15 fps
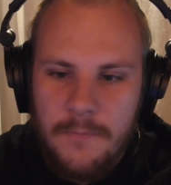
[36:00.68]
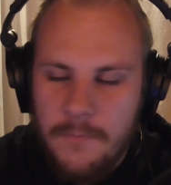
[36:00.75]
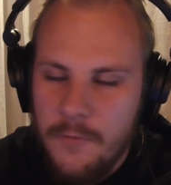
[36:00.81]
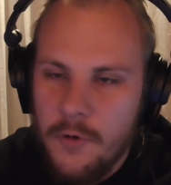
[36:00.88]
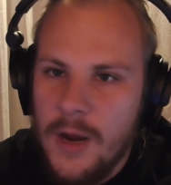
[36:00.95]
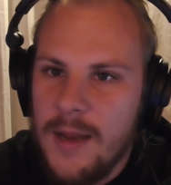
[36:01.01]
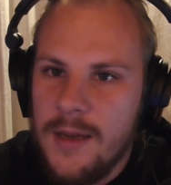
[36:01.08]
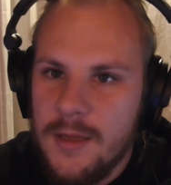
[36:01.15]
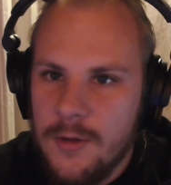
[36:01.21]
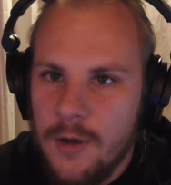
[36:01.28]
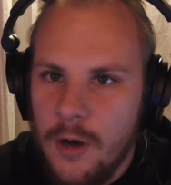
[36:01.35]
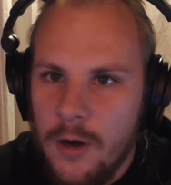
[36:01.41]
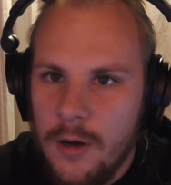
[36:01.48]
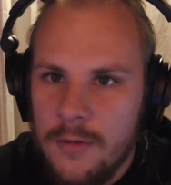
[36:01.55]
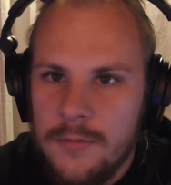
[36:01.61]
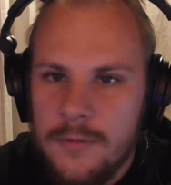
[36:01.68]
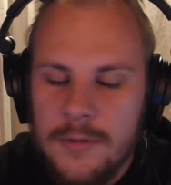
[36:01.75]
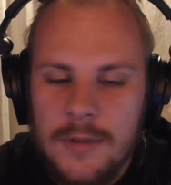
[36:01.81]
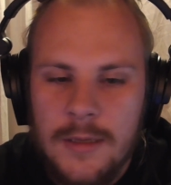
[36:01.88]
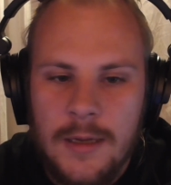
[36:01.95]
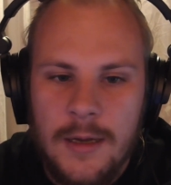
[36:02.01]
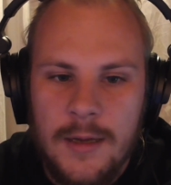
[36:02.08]
for any DAW
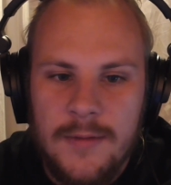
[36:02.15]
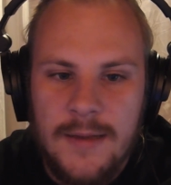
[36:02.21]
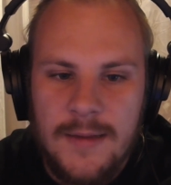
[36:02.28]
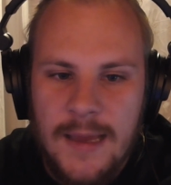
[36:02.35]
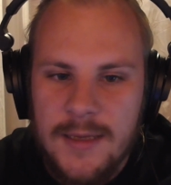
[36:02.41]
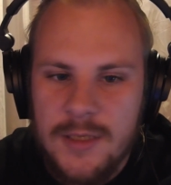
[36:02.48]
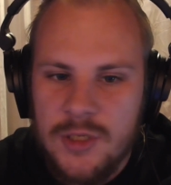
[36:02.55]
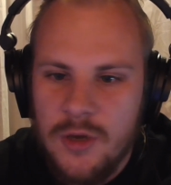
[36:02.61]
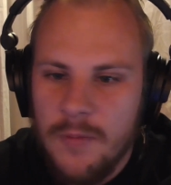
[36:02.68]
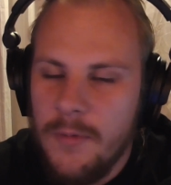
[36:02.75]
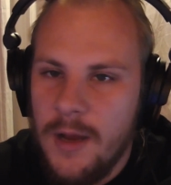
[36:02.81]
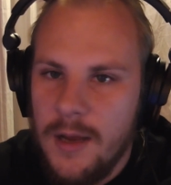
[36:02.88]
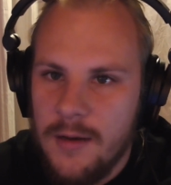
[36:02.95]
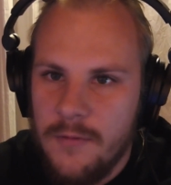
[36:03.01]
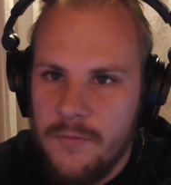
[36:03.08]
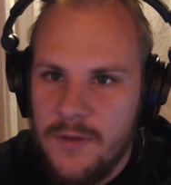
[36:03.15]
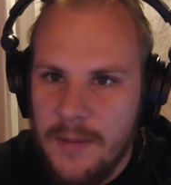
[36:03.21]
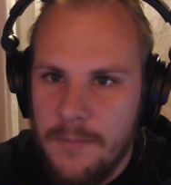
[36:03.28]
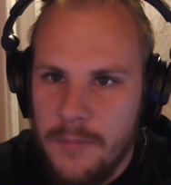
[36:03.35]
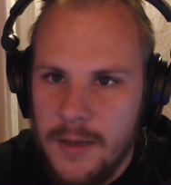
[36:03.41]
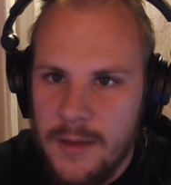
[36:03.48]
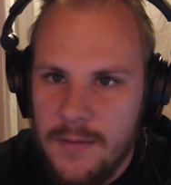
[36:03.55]
that has some kind of
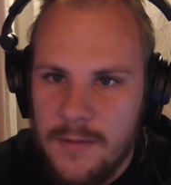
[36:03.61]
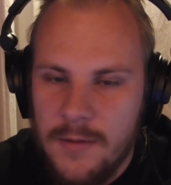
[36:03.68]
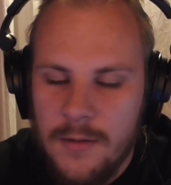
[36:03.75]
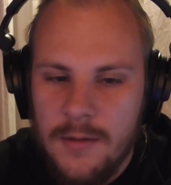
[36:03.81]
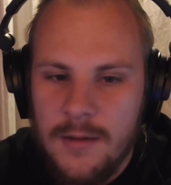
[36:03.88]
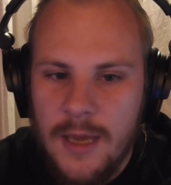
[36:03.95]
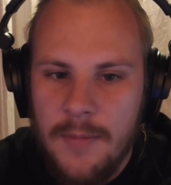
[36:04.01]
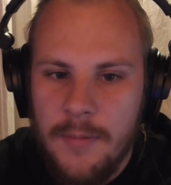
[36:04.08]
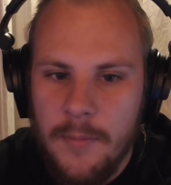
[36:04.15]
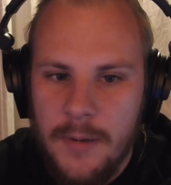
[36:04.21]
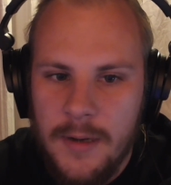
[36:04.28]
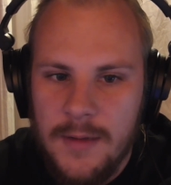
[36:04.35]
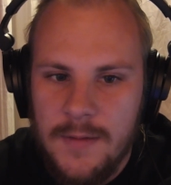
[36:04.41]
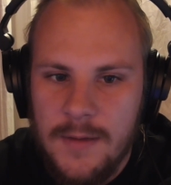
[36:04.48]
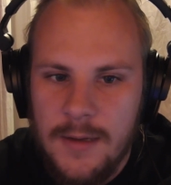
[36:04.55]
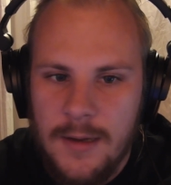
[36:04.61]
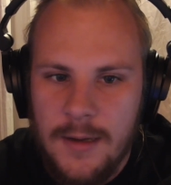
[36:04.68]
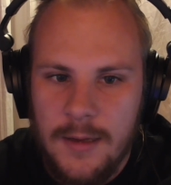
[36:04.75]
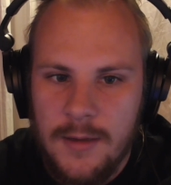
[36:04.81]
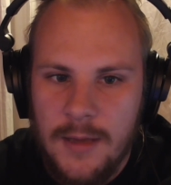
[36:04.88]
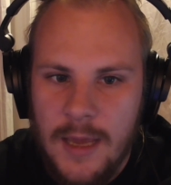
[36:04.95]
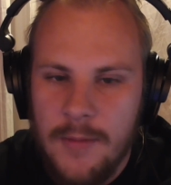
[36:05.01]
template capability
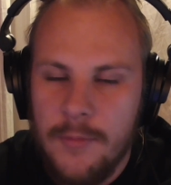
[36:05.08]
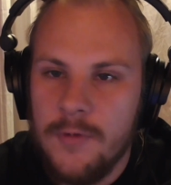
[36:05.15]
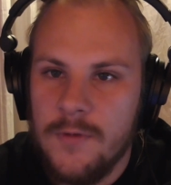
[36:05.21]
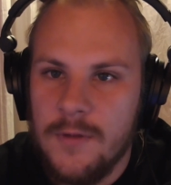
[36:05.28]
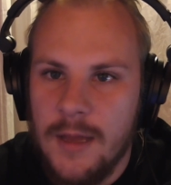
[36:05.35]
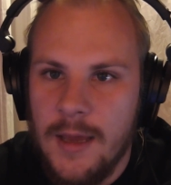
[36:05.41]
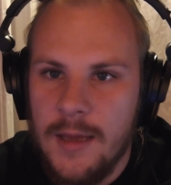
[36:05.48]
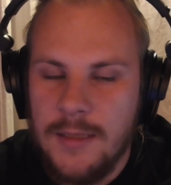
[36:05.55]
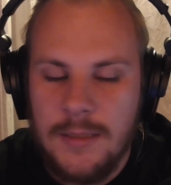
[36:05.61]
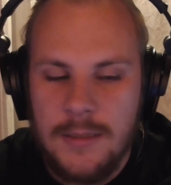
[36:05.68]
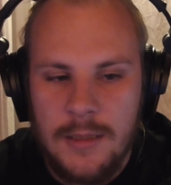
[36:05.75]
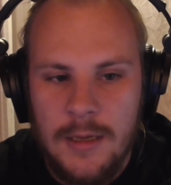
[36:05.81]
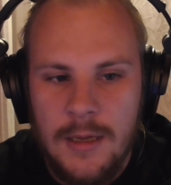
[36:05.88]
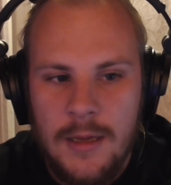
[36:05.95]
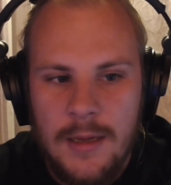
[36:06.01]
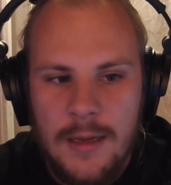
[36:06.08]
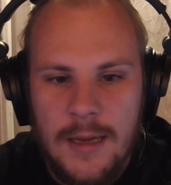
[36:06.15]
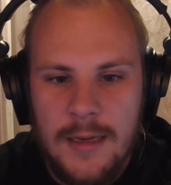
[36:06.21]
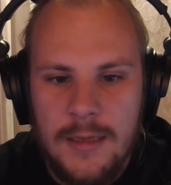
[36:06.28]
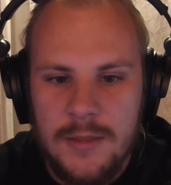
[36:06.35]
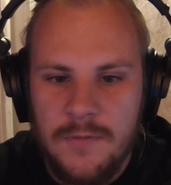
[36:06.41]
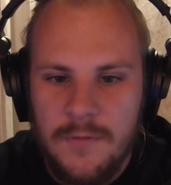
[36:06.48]
like Ableton has,
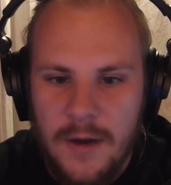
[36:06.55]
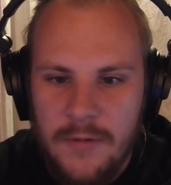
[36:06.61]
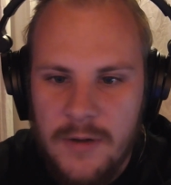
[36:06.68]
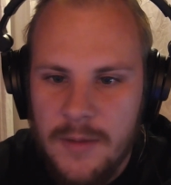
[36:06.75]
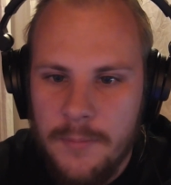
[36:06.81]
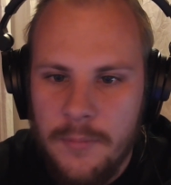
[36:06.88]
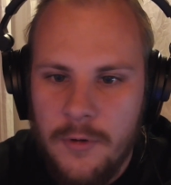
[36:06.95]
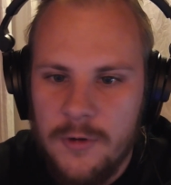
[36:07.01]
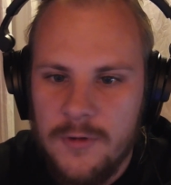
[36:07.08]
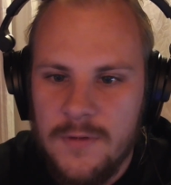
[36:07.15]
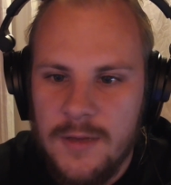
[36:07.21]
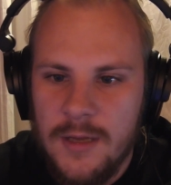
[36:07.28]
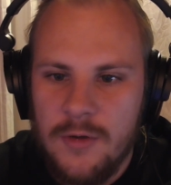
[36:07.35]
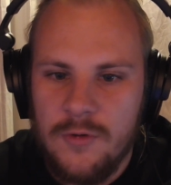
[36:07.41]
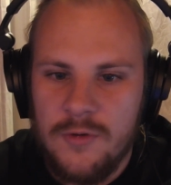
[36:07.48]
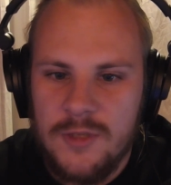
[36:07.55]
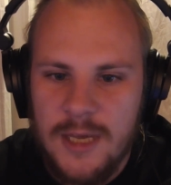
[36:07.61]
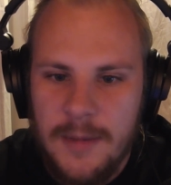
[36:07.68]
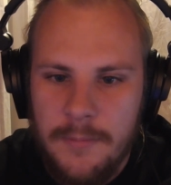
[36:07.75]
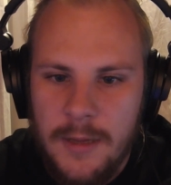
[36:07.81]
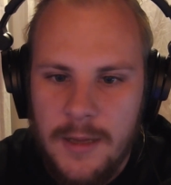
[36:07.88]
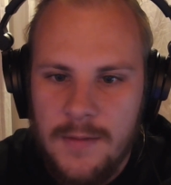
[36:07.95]
it is very important that your
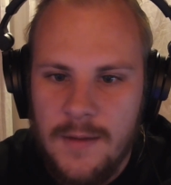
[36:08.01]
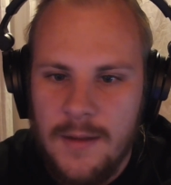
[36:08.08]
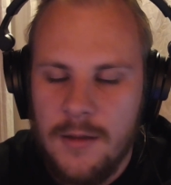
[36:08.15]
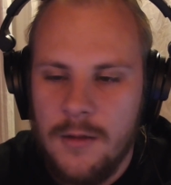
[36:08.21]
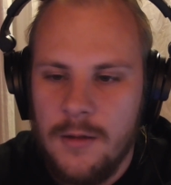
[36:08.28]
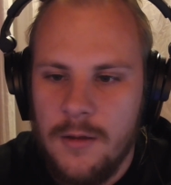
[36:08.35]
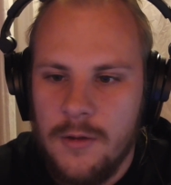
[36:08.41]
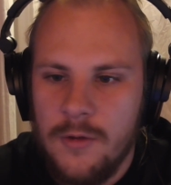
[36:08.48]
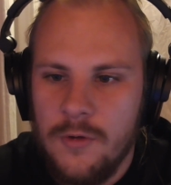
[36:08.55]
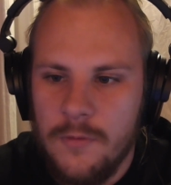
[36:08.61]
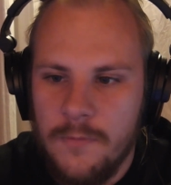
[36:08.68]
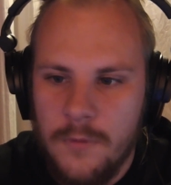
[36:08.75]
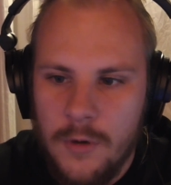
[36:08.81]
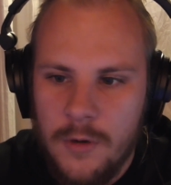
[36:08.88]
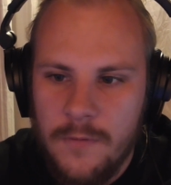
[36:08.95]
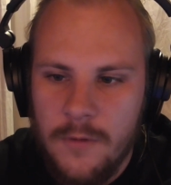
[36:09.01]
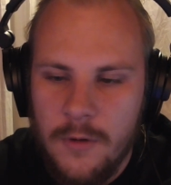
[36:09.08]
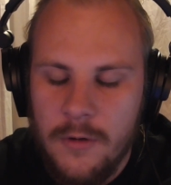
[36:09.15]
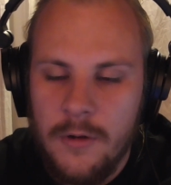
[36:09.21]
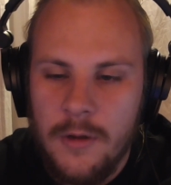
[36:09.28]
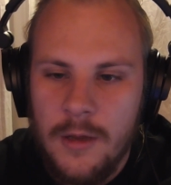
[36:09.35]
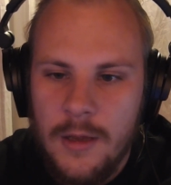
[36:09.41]
template and your
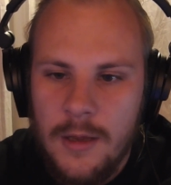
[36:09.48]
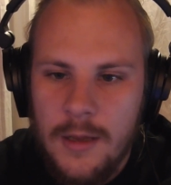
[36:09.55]
workflow